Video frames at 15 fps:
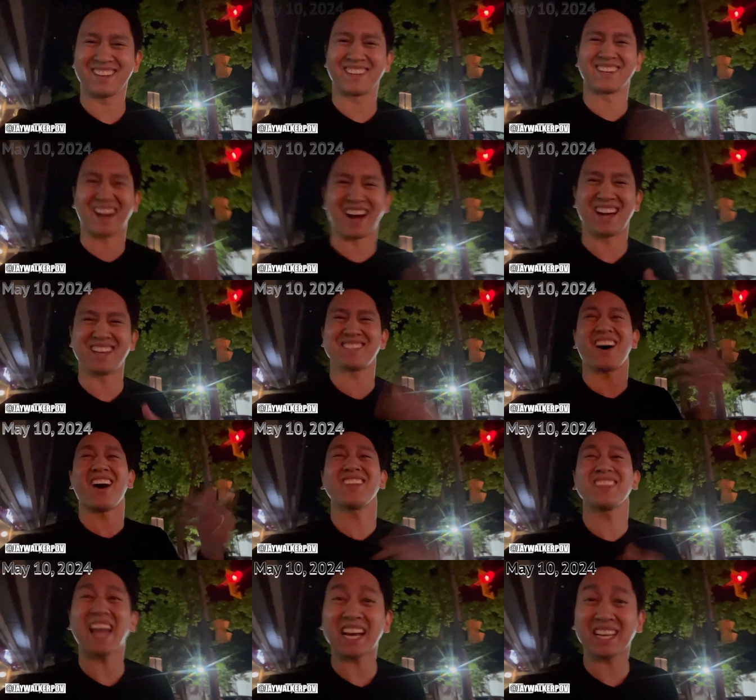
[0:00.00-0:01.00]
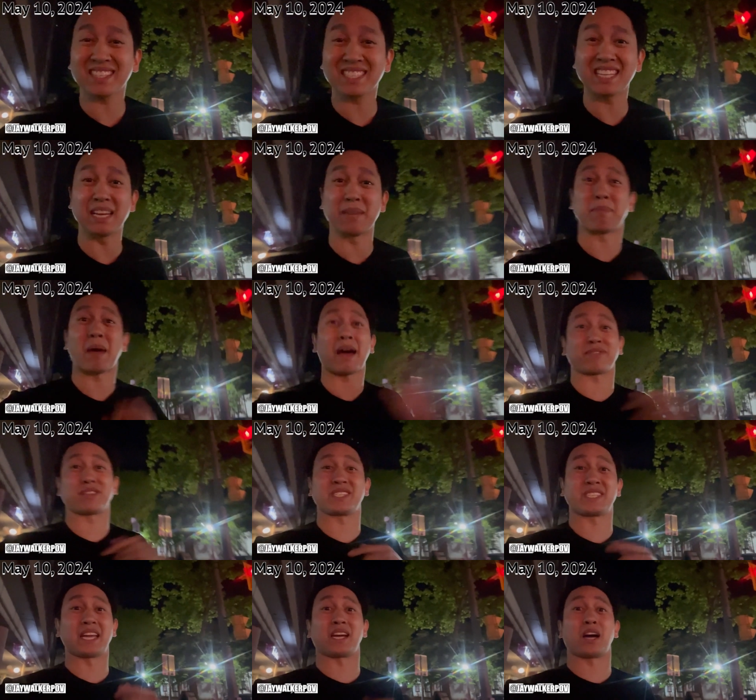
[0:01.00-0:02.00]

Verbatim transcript: Guys, on lack of sleep after staying